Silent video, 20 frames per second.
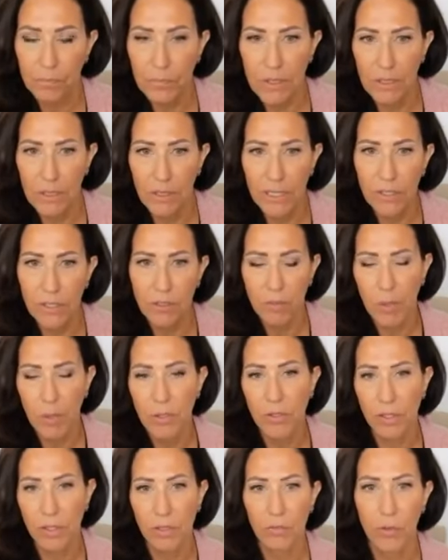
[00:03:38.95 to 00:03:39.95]
All right, so I'll post
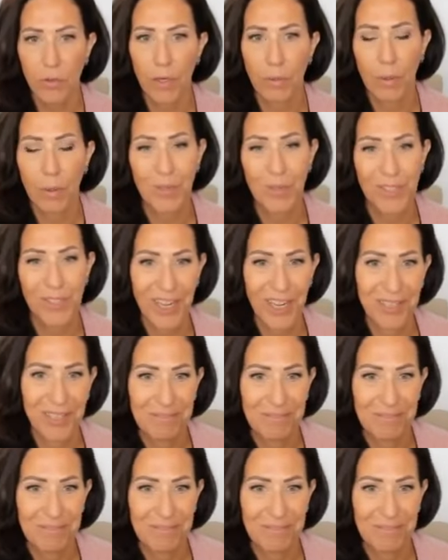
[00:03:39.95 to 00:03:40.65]
this for you when we're done.